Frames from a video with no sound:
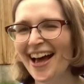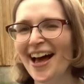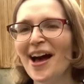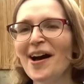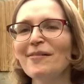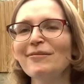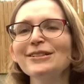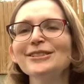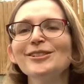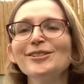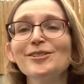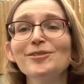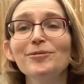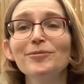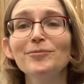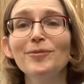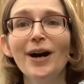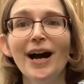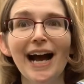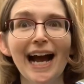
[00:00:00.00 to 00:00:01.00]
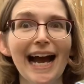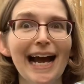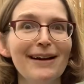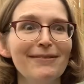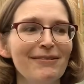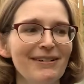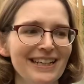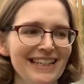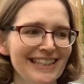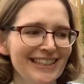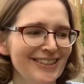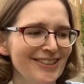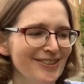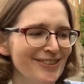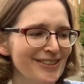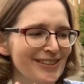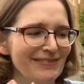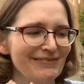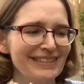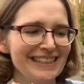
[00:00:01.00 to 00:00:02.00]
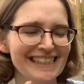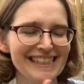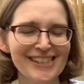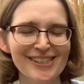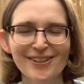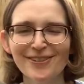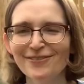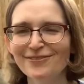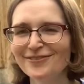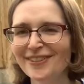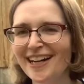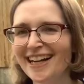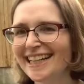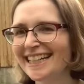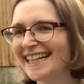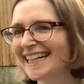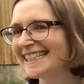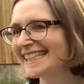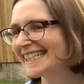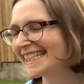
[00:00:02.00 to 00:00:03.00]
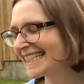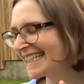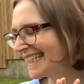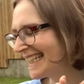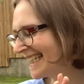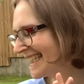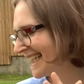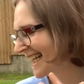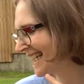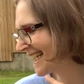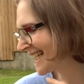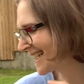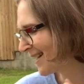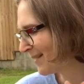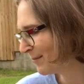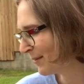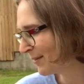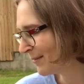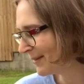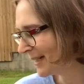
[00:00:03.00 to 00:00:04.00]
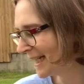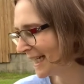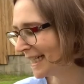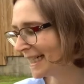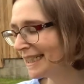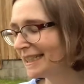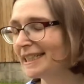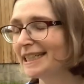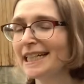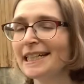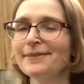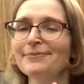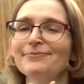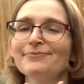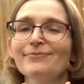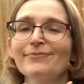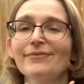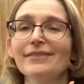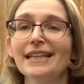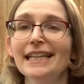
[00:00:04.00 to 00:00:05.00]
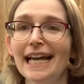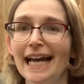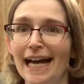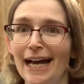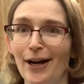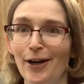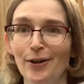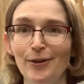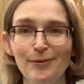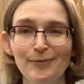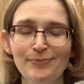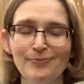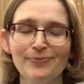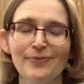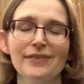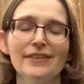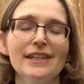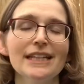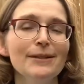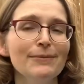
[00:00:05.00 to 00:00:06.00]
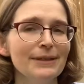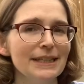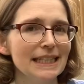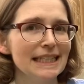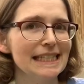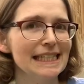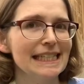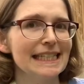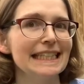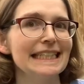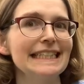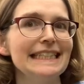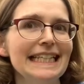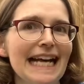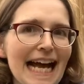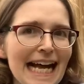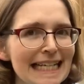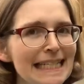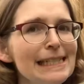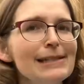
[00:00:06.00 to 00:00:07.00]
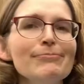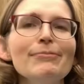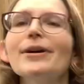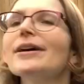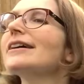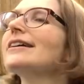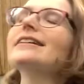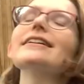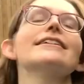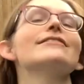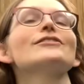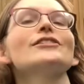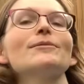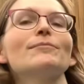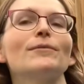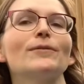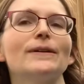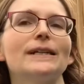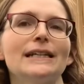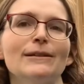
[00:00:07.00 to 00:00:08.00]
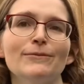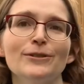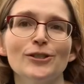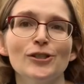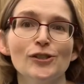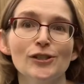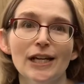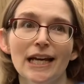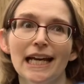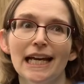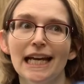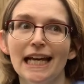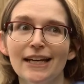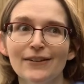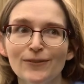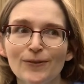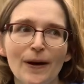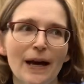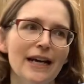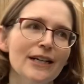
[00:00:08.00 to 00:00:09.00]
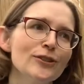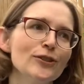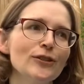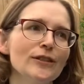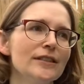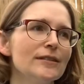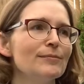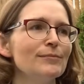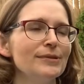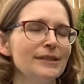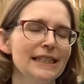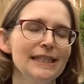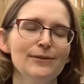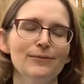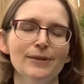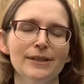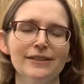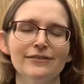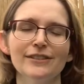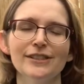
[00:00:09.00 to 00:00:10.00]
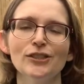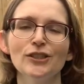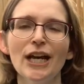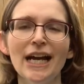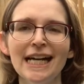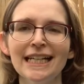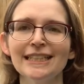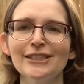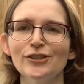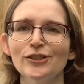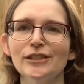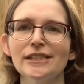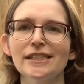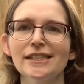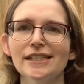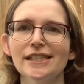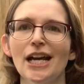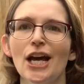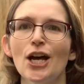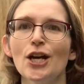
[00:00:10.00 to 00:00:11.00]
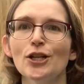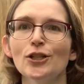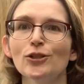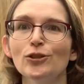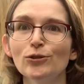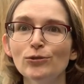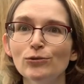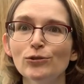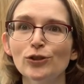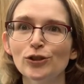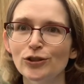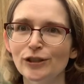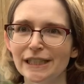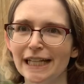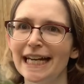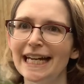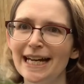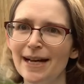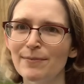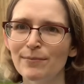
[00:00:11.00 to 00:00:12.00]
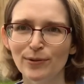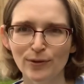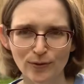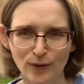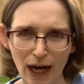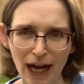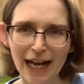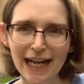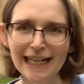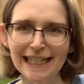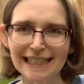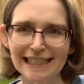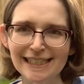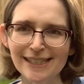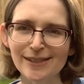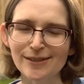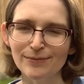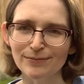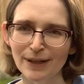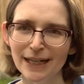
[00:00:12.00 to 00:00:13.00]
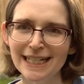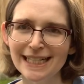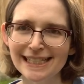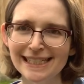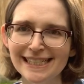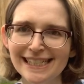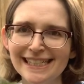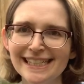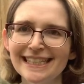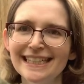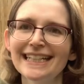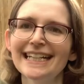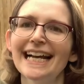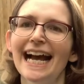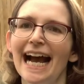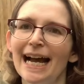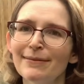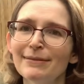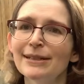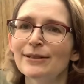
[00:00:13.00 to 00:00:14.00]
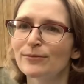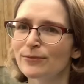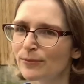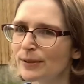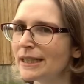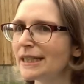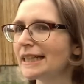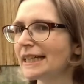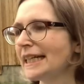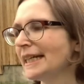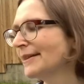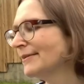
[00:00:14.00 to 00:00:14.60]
which is why I wanted to do something so fun and silly like summer reading. Now, then we get to the last part of summer reading, which is if you actually complete one of the challenges, you should get a prize, right? I mean, really.